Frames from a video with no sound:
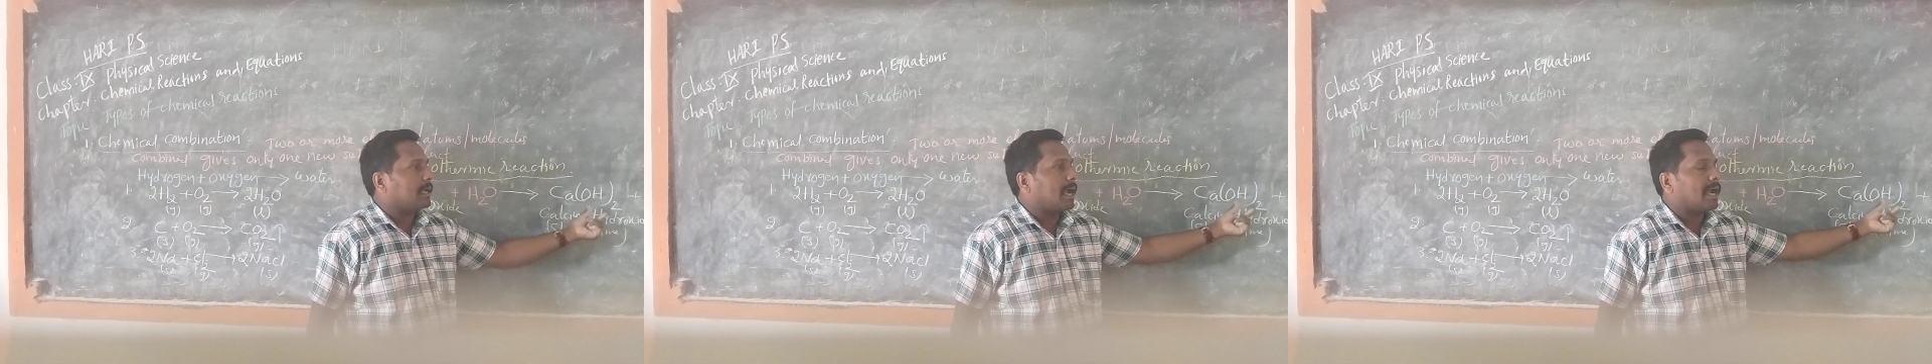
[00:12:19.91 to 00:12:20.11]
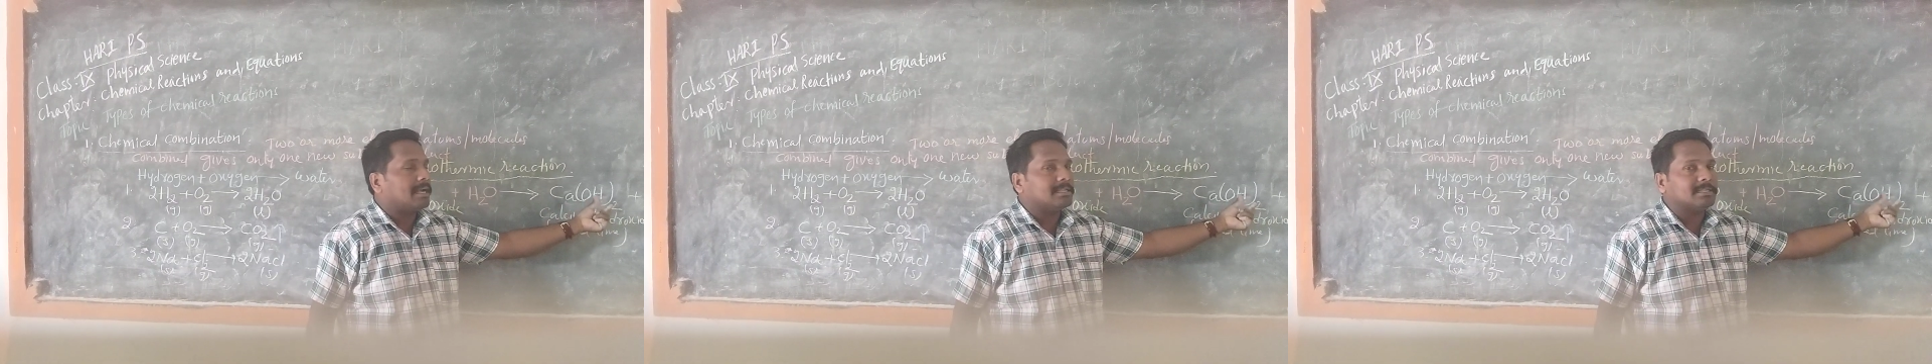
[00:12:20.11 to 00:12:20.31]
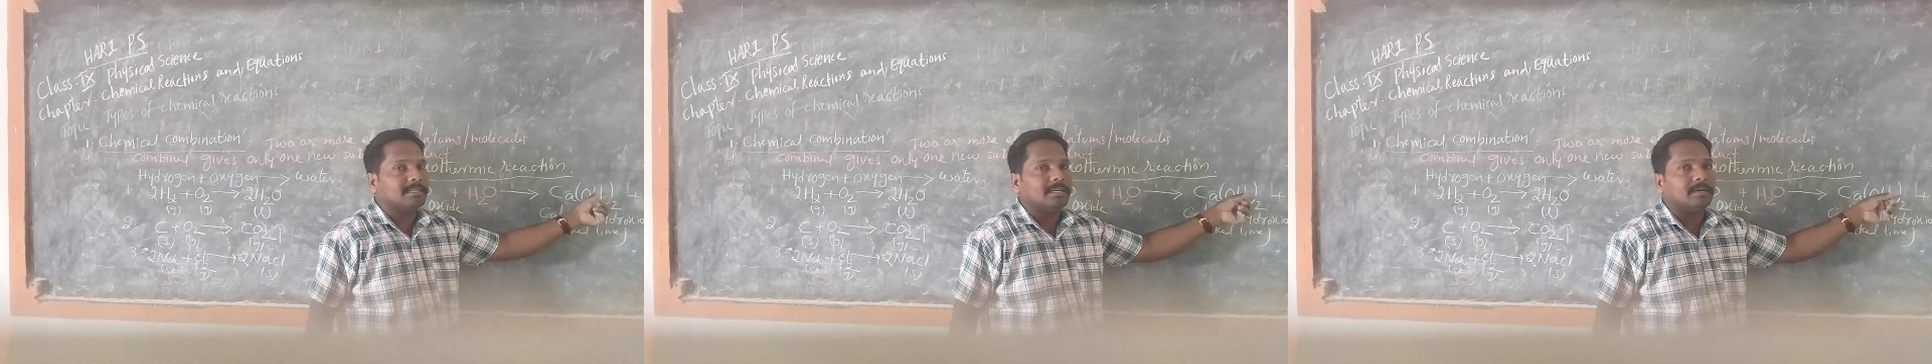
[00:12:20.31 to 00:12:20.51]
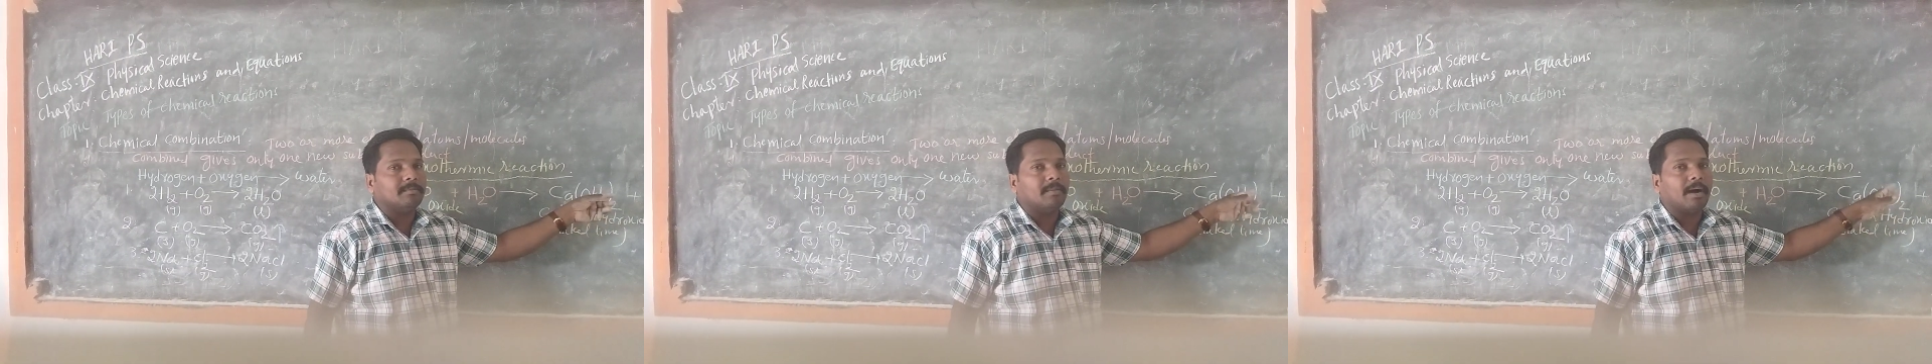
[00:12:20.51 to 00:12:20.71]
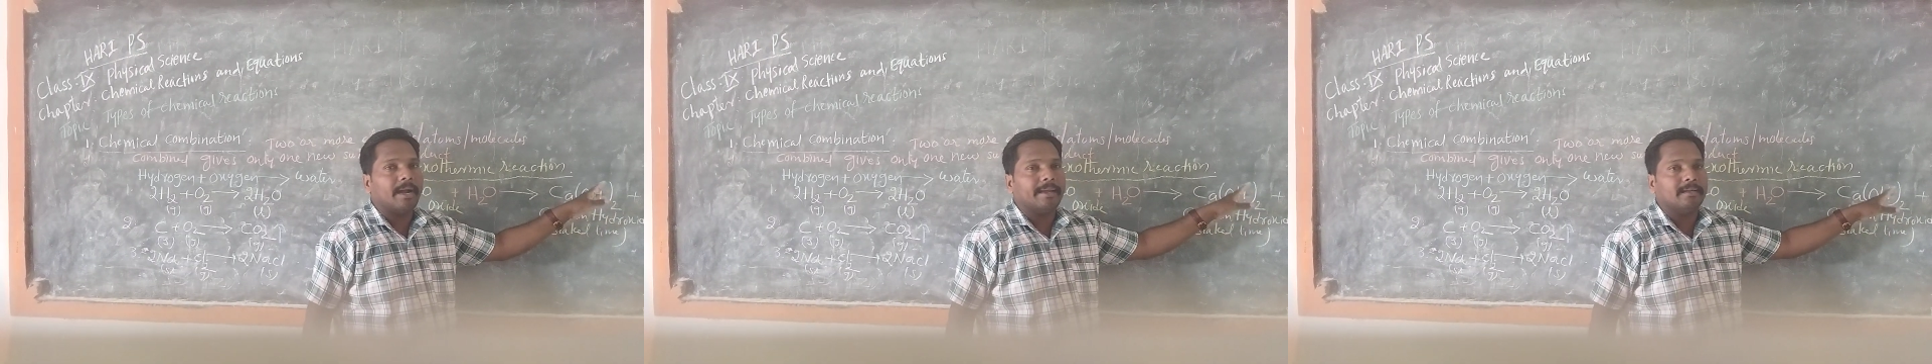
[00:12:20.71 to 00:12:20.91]

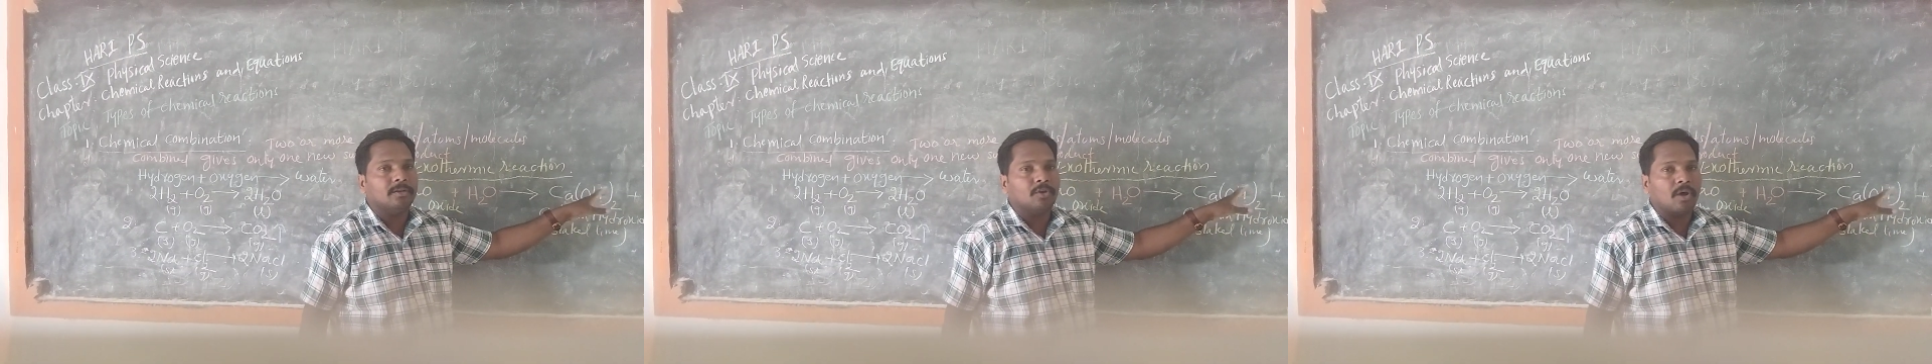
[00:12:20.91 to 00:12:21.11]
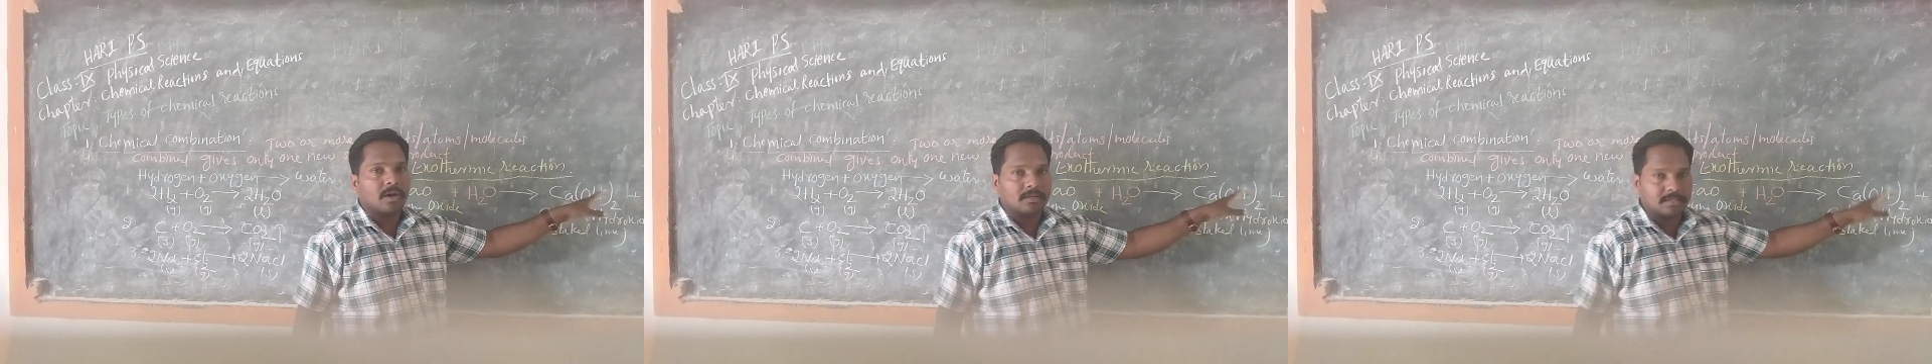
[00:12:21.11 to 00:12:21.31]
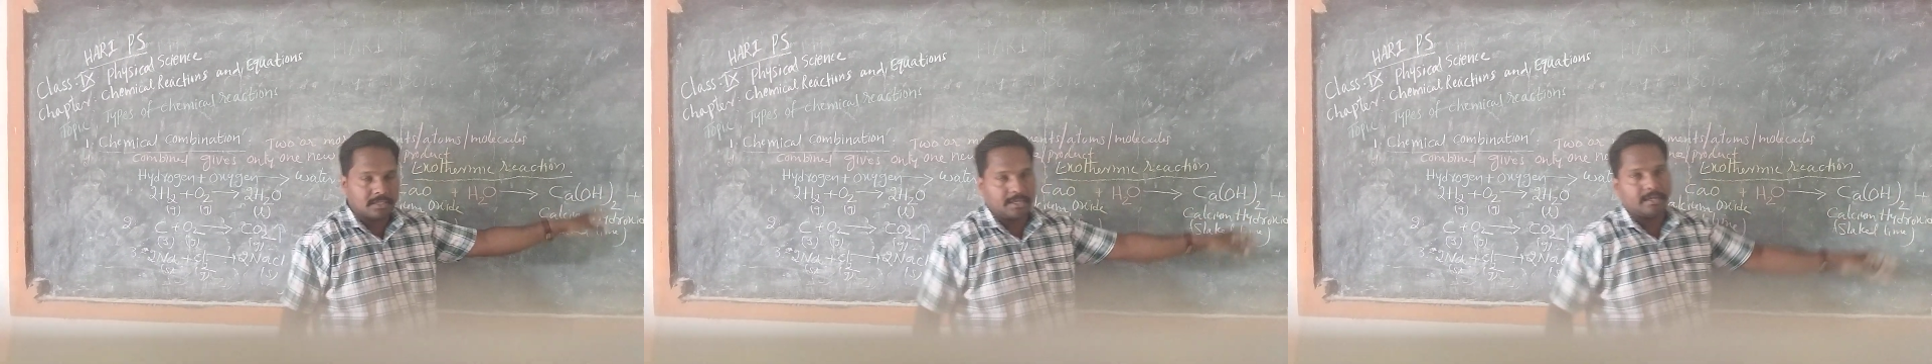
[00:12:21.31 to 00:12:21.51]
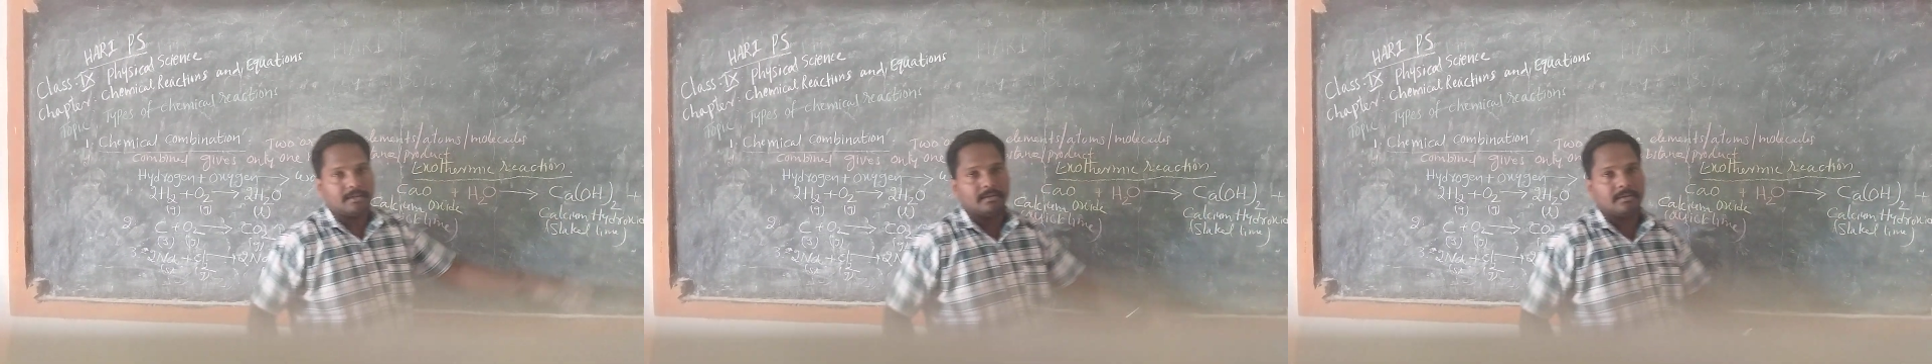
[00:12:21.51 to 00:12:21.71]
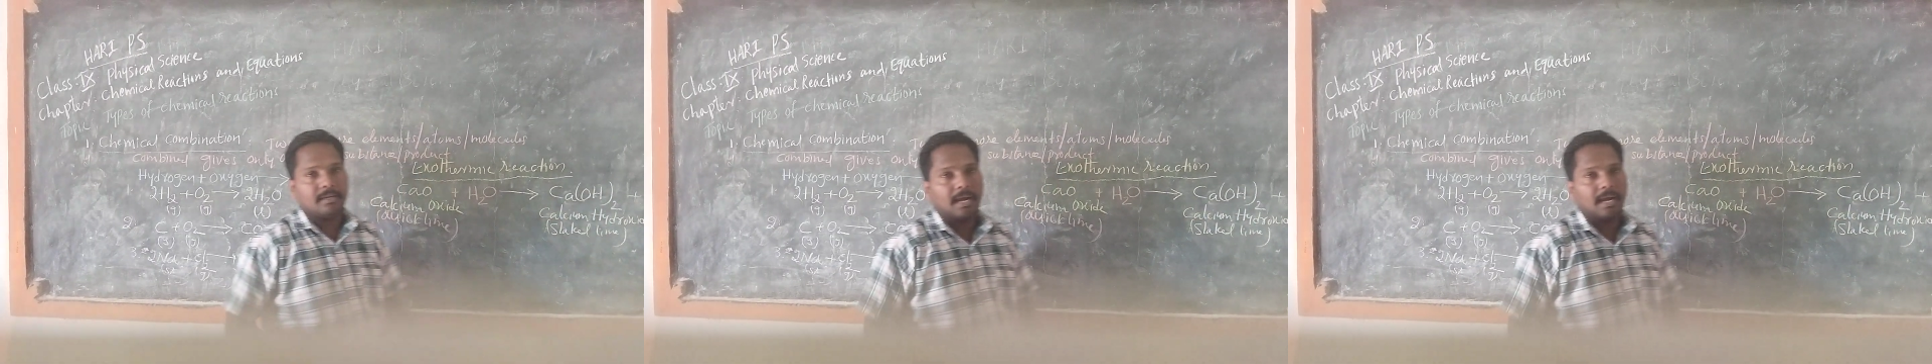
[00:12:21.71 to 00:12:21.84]
calcium hydroxide.